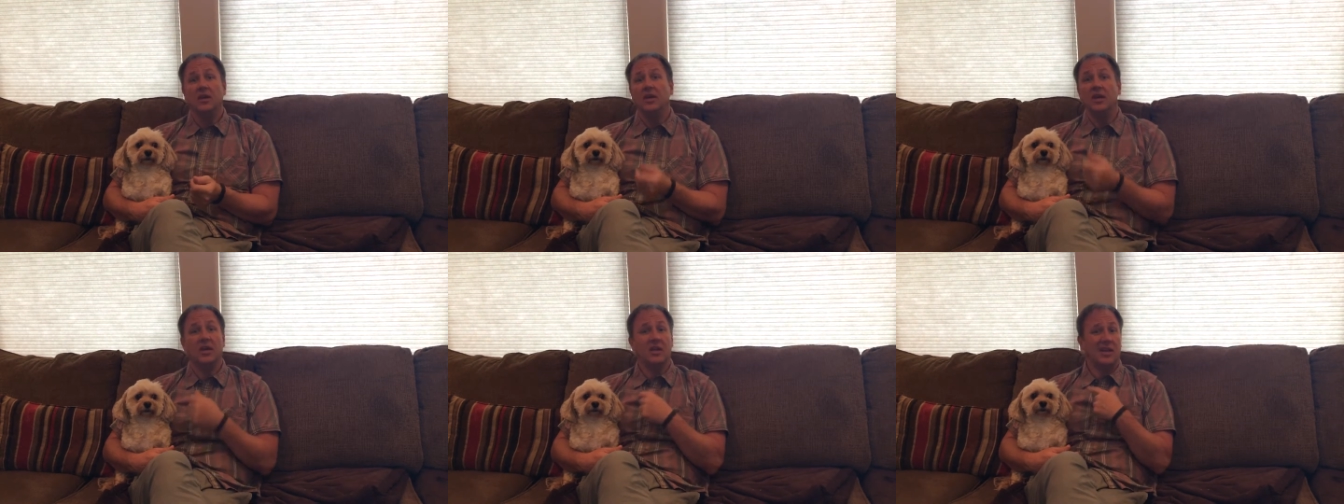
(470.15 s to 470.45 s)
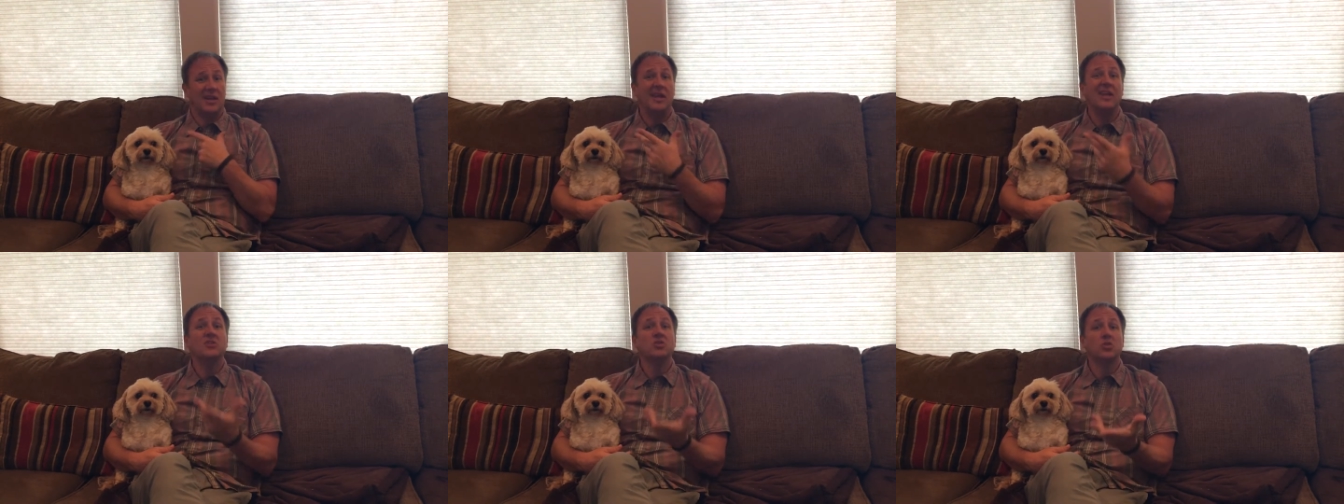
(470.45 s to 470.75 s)
He
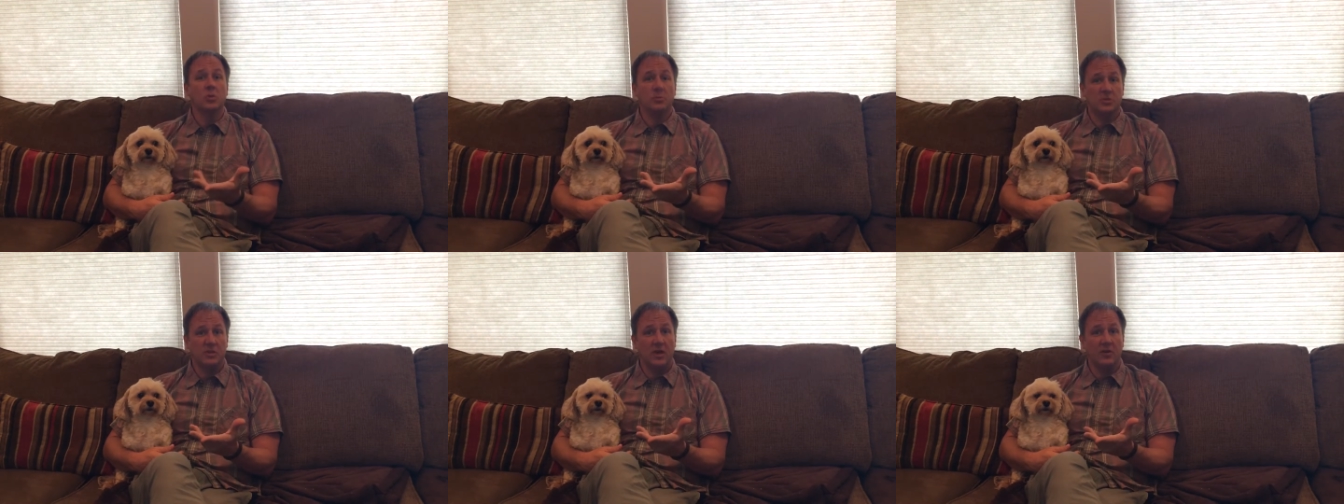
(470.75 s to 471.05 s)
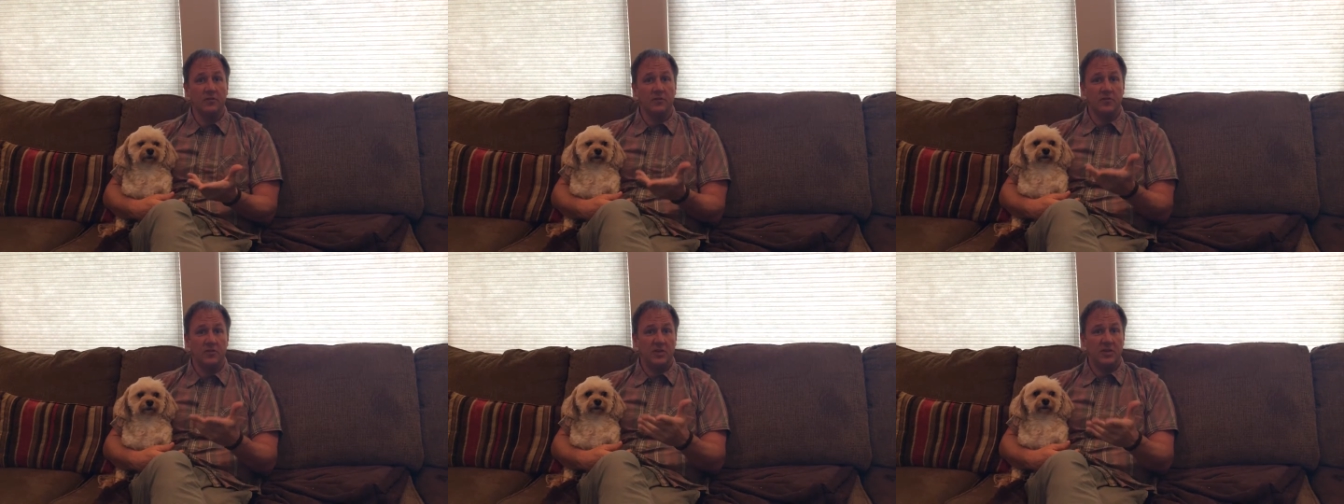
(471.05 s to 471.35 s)
could injure
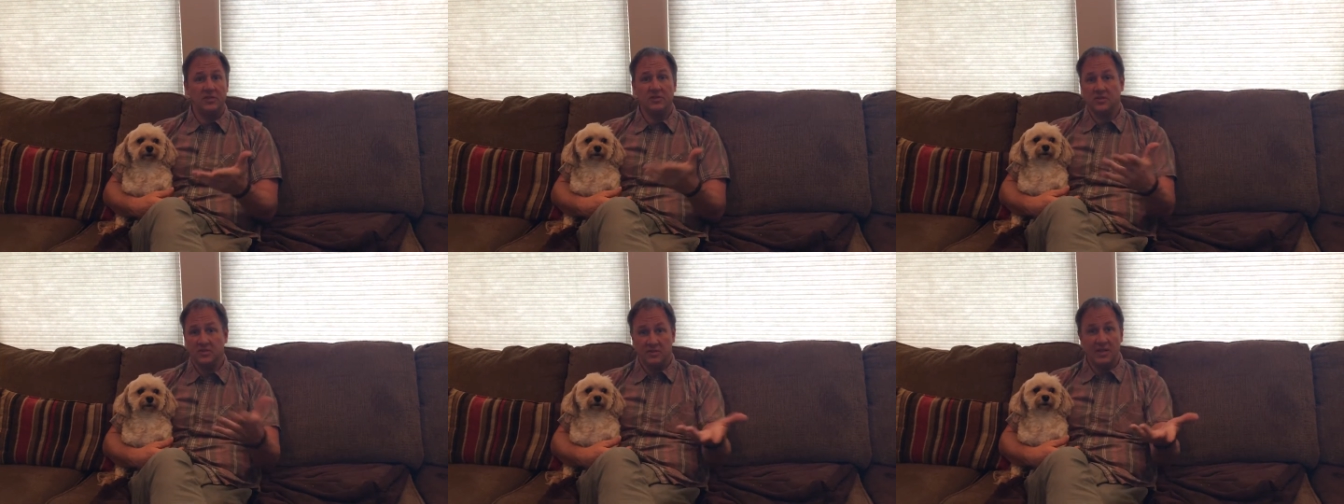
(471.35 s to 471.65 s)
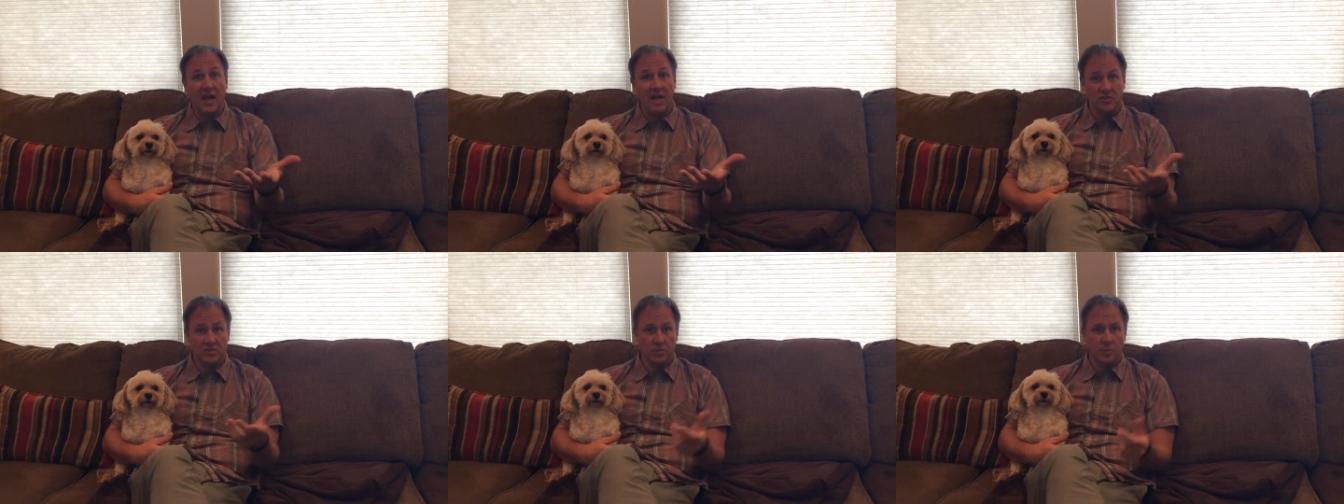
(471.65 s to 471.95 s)
himself if he's
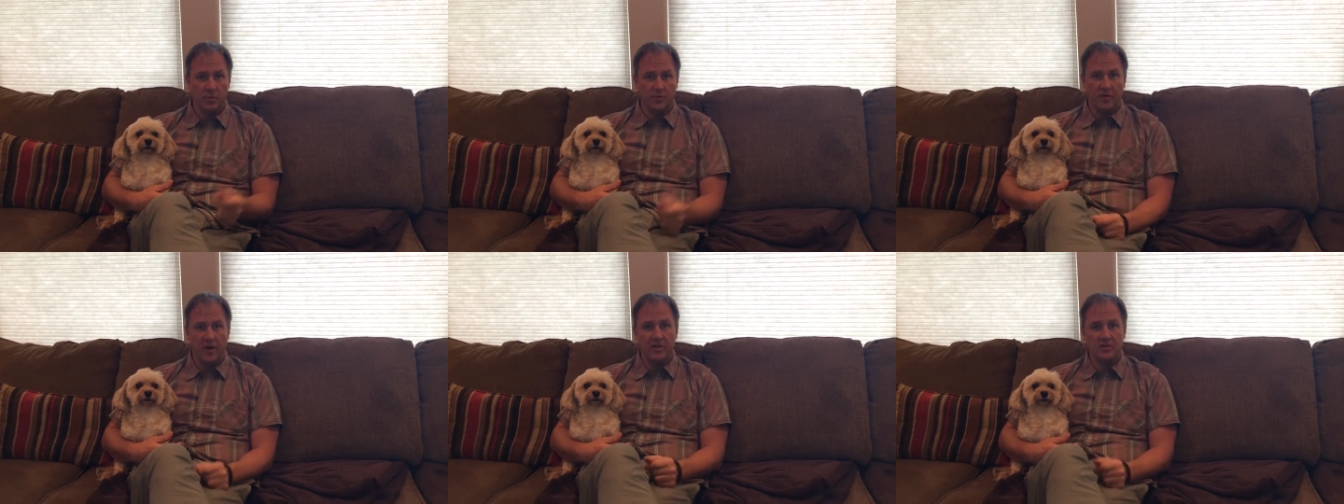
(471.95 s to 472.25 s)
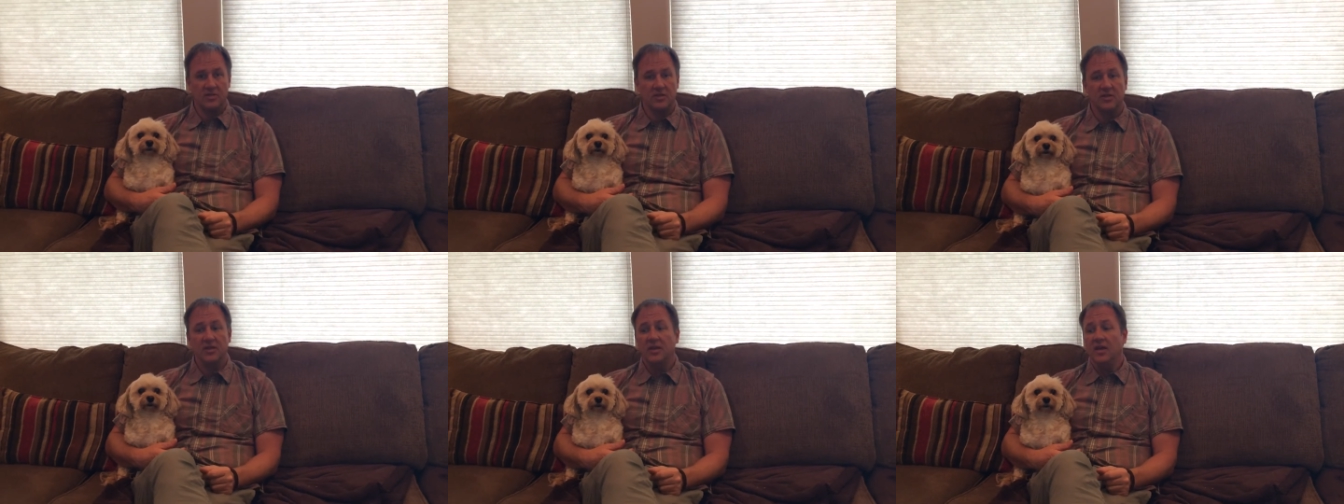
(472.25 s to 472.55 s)
not
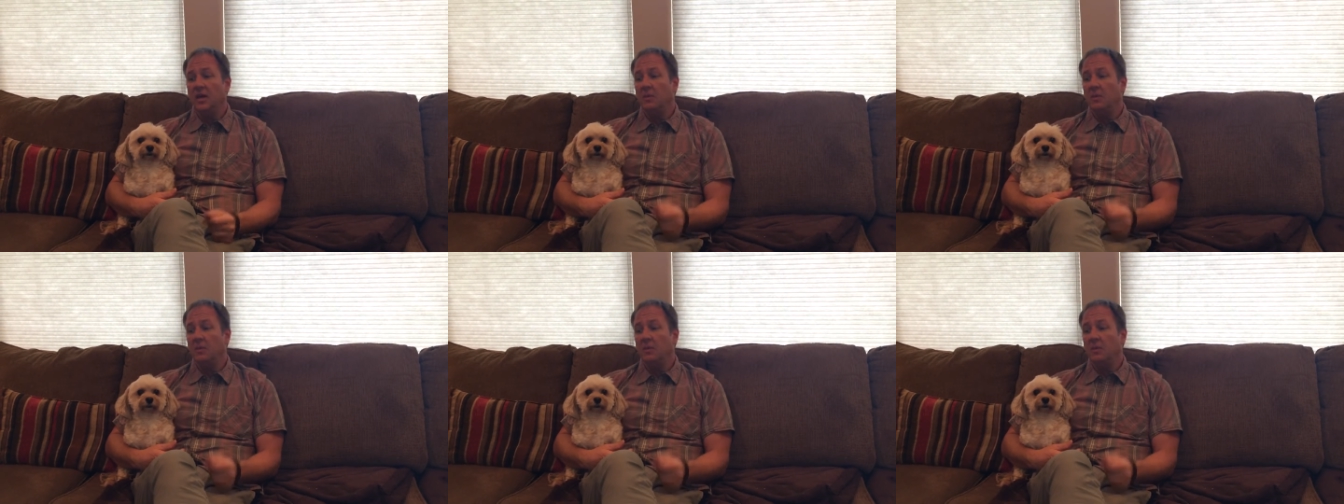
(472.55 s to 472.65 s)
supervised.